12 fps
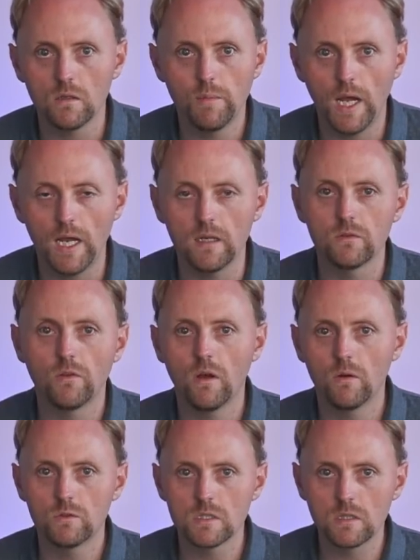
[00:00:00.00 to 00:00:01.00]
bag.
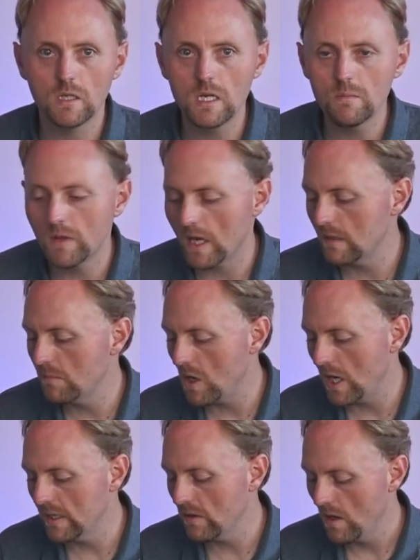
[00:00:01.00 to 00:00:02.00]
So just keep that in
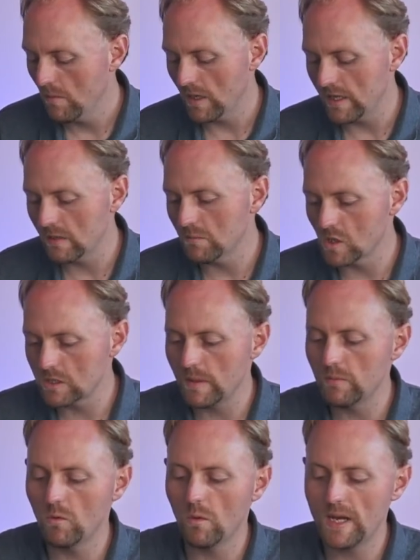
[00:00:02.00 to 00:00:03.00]
mind. I think most
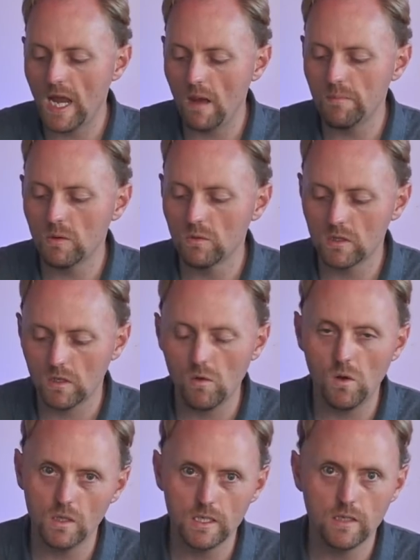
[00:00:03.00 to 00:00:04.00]
people will be happy with the
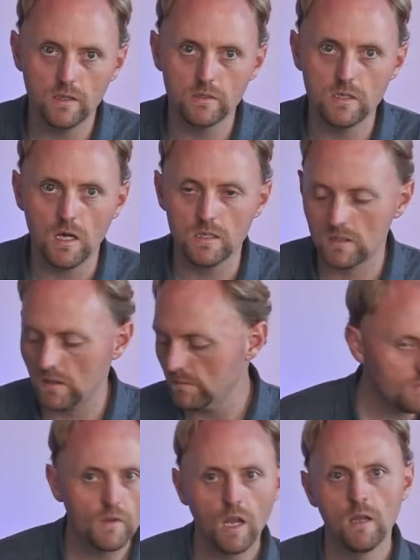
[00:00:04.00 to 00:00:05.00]
quality of the Tusk.
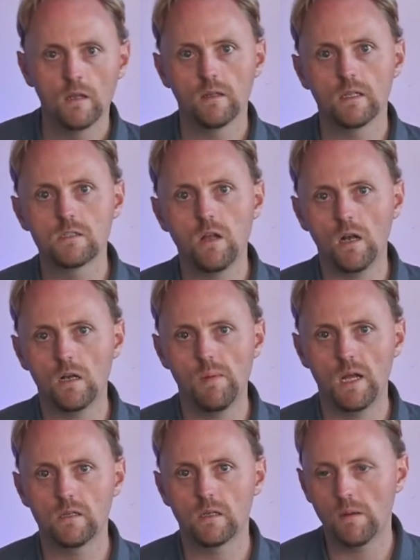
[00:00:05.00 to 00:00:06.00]
Let's talk
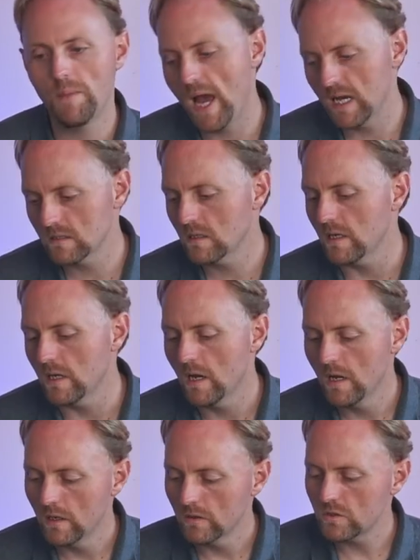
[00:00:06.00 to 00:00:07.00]
about the capacity.
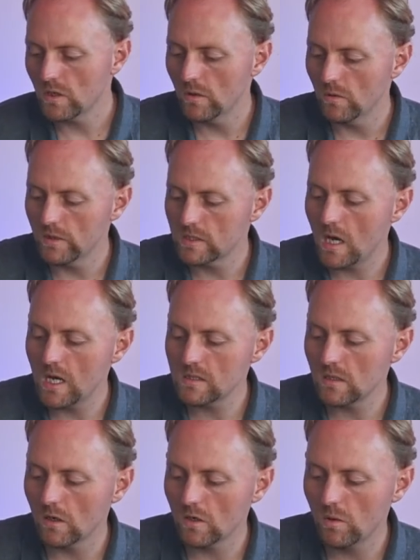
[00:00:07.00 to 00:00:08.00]
So the Tusks
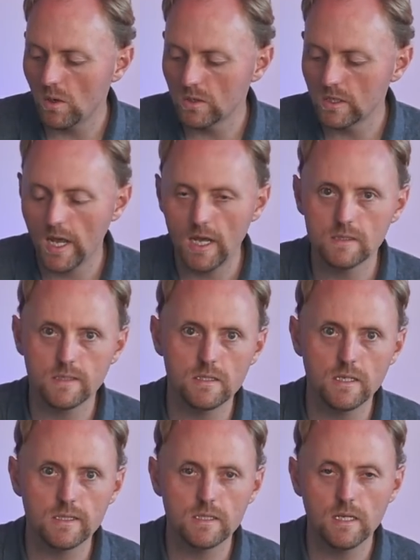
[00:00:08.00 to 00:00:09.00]
are quoted as a
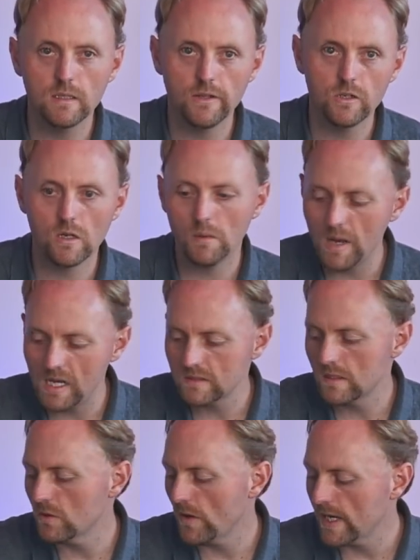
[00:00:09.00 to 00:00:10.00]
16-liter
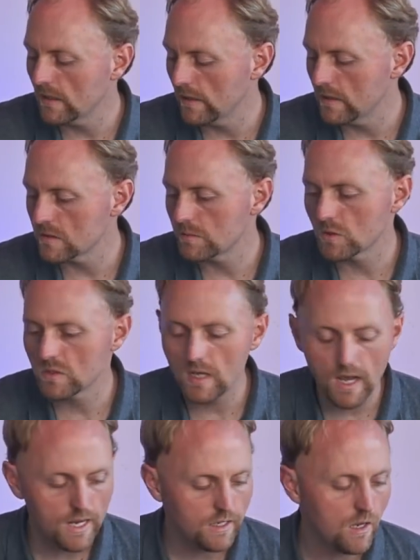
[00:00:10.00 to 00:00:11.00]
capacity, or 8 liters per
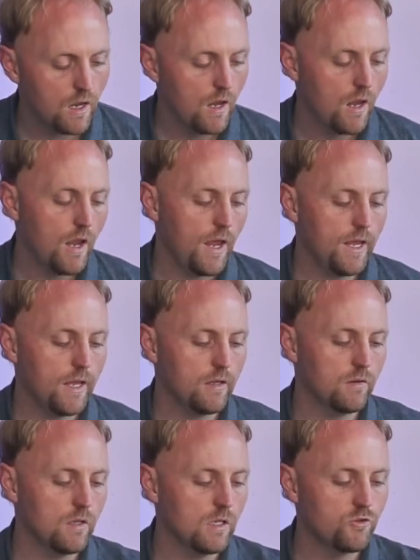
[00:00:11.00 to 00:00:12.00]
side,
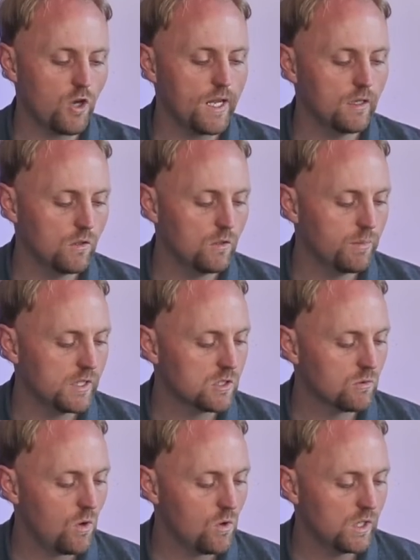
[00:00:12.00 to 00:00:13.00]
and the Giant Loop is
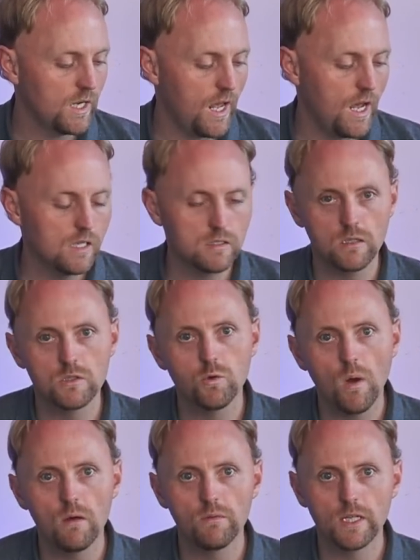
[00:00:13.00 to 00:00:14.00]
quoted as a
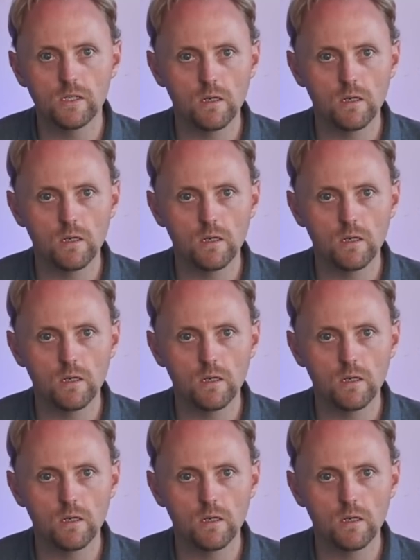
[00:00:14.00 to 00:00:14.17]
12-liter